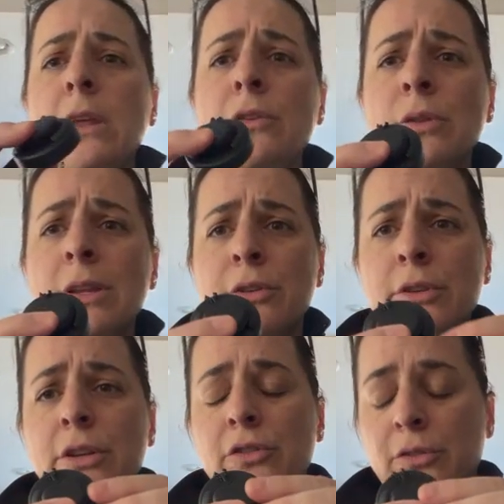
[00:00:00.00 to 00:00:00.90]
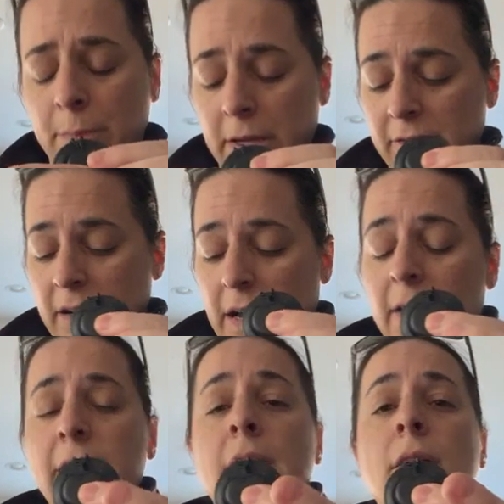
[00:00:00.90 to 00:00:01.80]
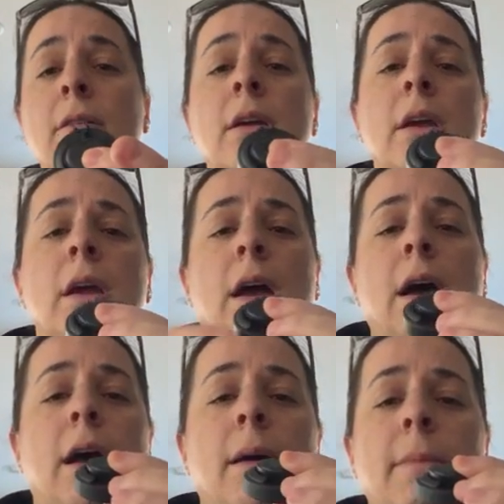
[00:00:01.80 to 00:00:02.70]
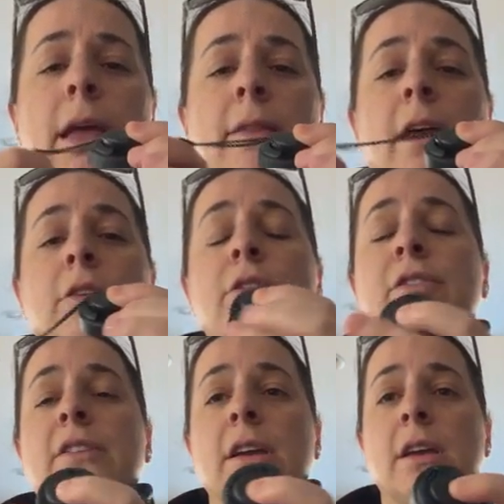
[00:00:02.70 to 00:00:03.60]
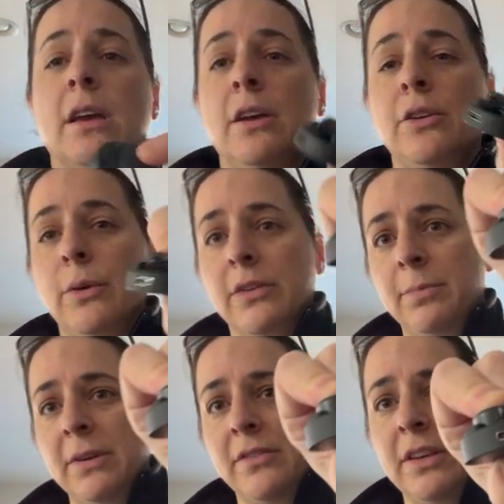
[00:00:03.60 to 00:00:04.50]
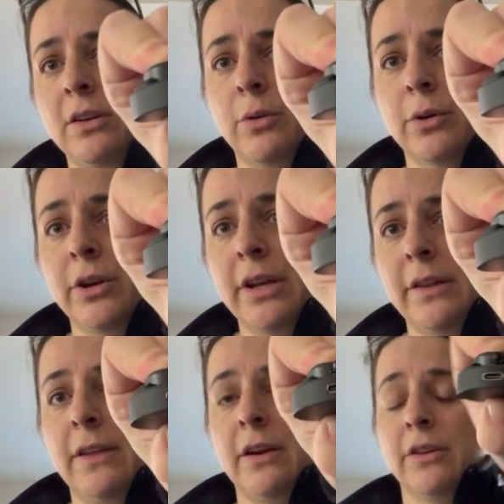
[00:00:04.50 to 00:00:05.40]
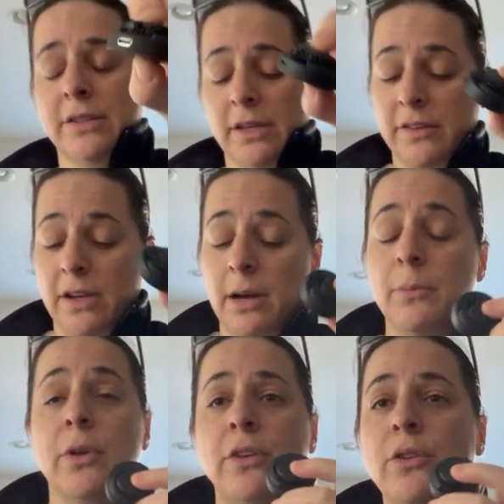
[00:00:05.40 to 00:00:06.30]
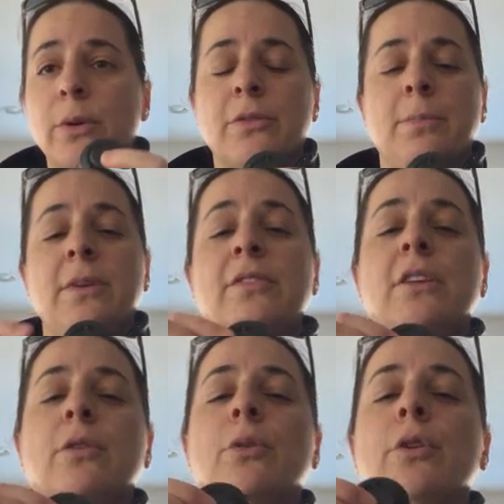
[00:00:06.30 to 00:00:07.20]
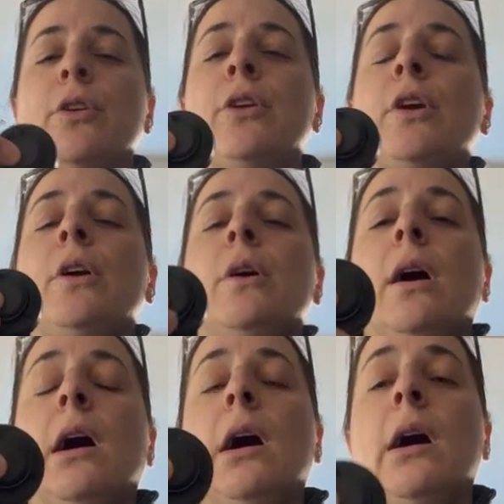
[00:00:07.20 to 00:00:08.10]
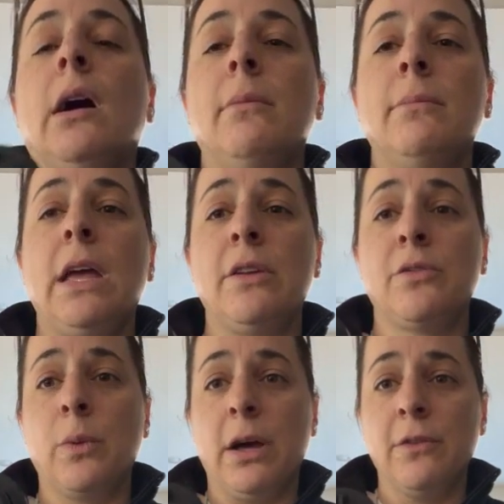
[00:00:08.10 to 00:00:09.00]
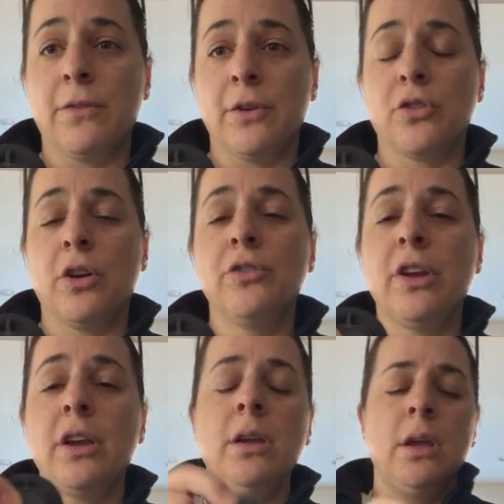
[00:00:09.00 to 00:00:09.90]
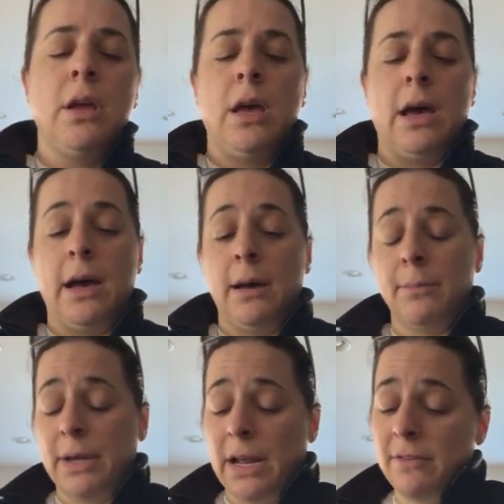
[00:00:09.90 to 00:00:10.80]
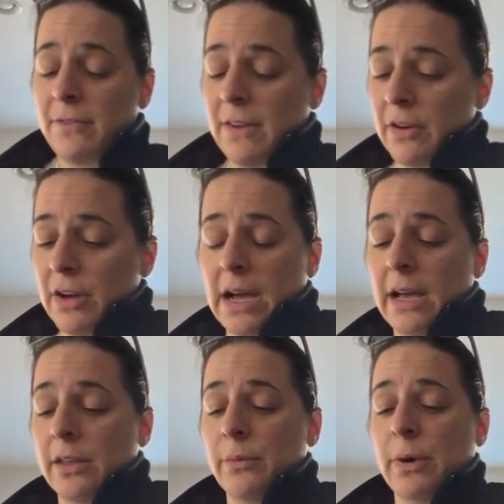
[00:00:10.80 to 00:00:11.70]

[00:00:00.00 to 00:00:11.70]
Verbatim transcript: You literally just place it on there. Um, and then you stick a USB-C cord in there. It does come with a USB-C cord um, as well for charging, uh, but I very highly